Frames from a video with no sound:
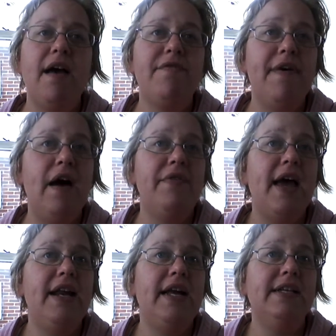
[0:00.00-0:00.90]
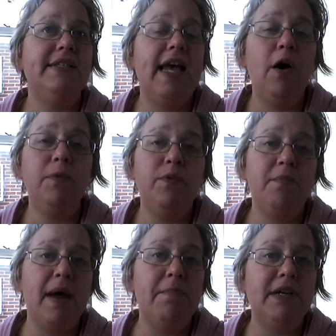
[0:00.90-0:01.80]
I found that it's helped
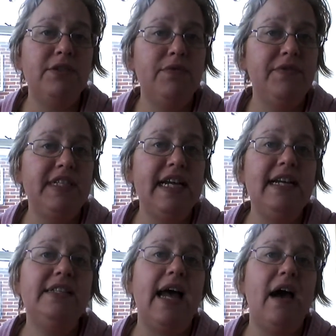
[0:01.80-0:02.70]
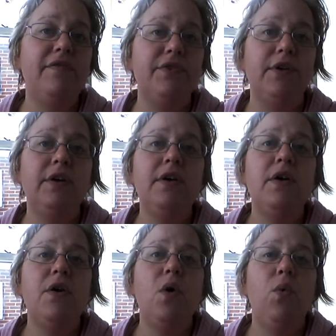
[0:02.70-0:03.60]
with my muscle fatigues after
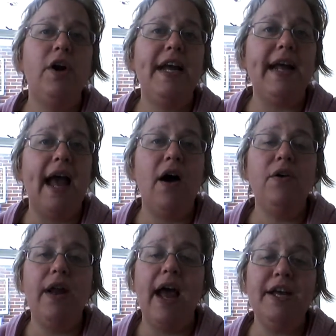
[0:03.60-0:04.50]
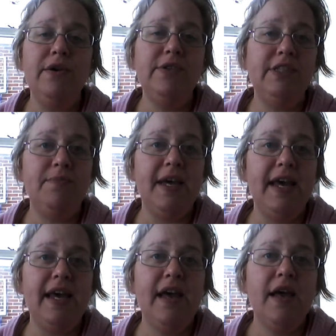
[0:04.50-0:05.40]
working out. I used to
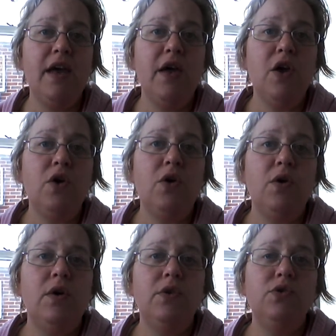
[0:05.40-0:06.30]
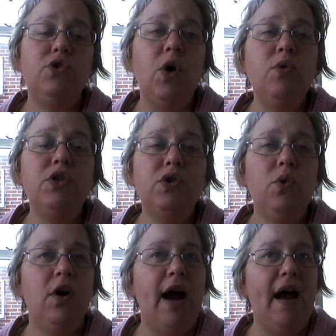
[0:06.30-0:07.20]
be so
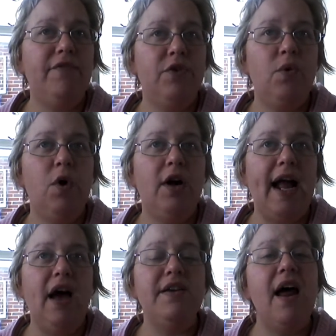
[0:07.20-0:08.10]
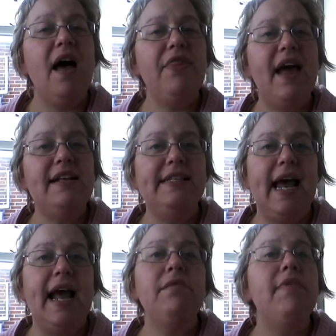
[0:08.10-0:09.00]
sore after a workout. Not that day.